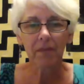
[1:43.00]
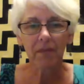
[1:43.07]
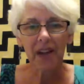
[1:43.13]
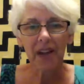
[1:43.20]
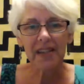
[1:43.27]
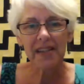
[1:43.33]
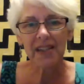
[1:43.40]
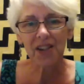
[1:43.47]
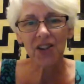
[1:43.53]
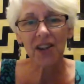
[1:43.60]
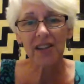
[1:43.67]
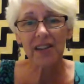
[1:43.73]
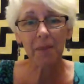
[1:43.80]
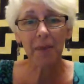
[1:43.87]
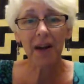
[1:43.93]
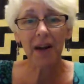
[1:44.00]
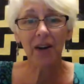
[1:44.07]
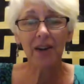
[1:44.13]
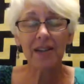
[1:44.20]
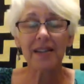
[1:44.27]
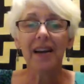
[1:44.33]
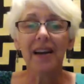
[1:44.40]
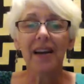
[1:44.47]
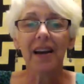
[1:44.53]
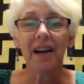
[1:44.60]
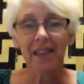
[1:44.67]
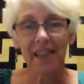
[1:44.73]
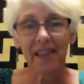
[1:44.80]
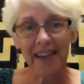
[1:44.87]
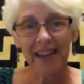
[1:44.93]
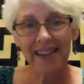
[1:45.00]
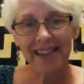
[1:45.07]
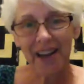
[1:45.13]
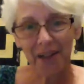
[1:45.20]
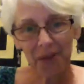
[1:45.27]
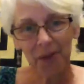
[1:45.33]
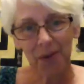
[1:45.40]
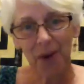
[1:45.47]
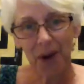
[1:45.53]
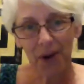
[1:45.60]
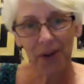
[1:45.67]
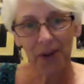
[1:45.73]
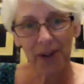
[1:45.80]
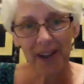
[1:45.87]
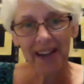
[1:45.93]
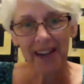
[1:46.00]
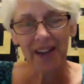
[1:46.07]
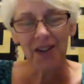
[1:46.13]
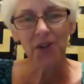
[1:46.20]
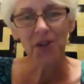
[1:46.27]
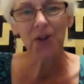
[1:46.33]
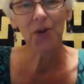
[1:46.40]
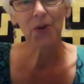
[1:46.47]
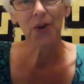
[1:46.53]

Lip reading: suggest that parents think down the road to